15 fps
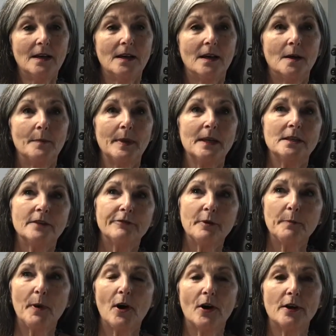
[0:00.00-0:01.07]
In
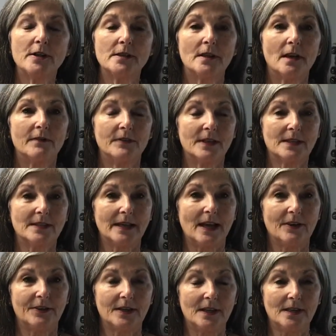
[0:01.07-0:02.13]
different parts of the
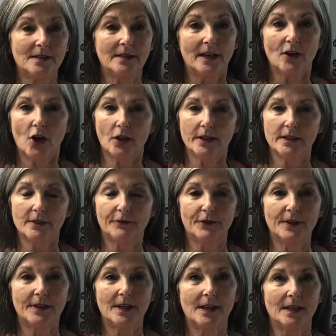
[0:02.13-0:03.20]
Southeast, they call it
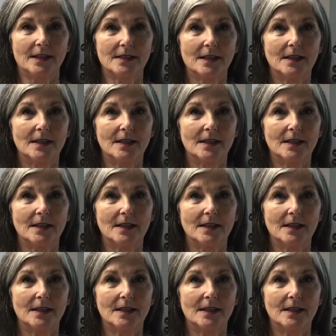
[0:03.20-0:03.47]
different things.